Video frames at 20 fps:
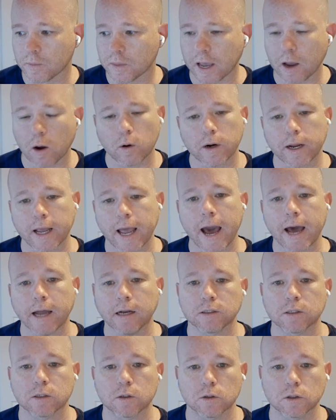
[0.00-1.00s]
they already had
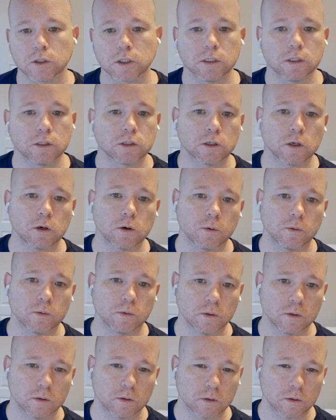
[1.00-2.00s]
a solution. So
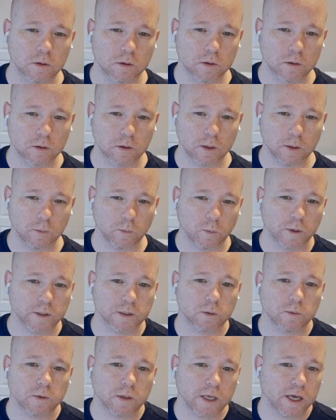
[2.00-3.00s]
it
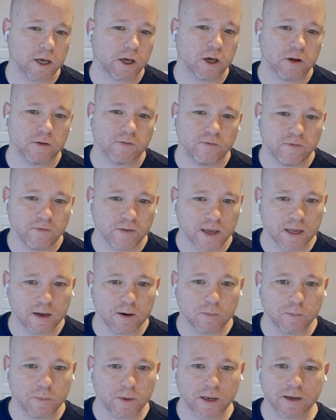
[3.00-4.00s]
wasn't really a good
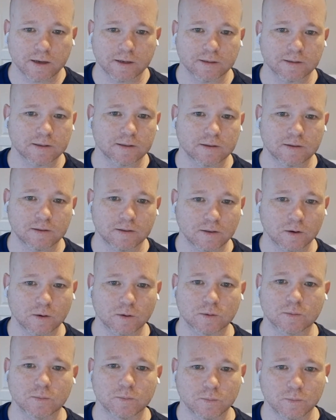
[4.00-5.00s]
fit because
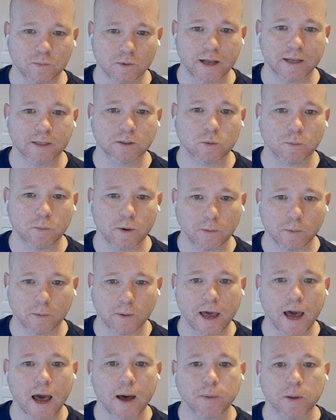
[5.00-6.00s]
those clients were
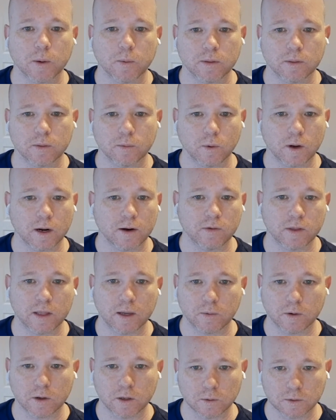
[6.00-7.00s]
probably happy with whatever
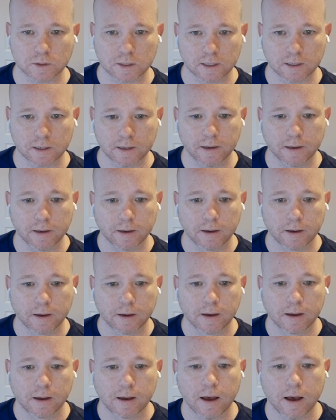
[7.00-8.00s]
they were using.
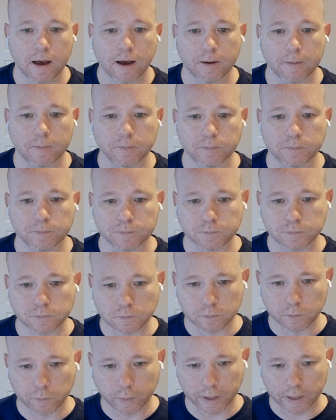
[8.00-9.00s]

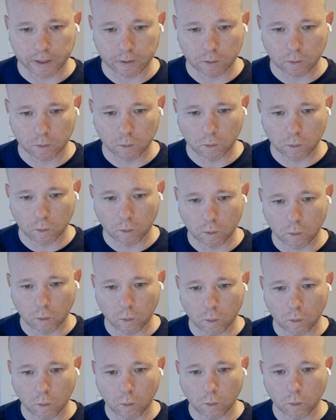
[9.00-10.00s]
But
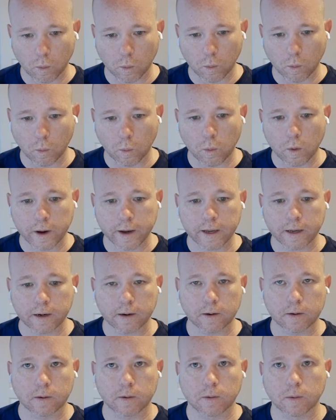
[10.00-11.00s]
what
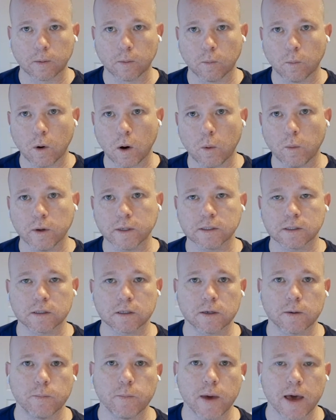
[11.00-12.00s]
was
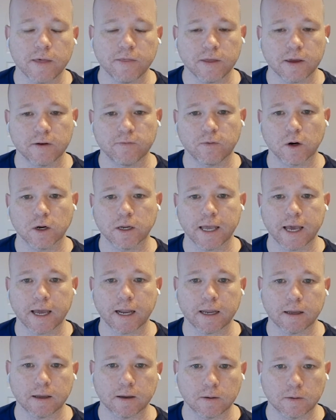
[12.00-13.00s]
the method for
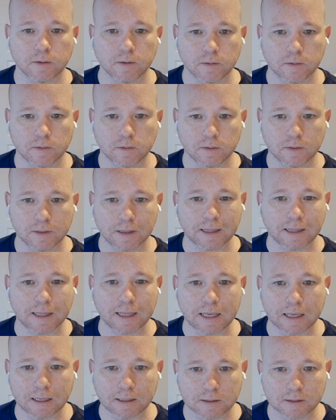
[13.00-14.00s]
getting the
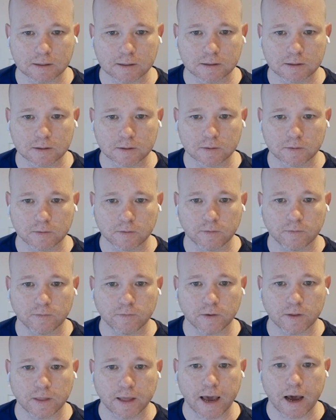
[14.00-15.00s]
leads
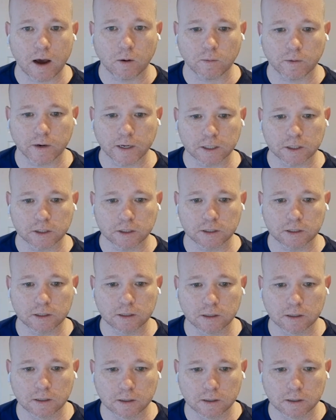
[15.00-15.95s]
for the outreach?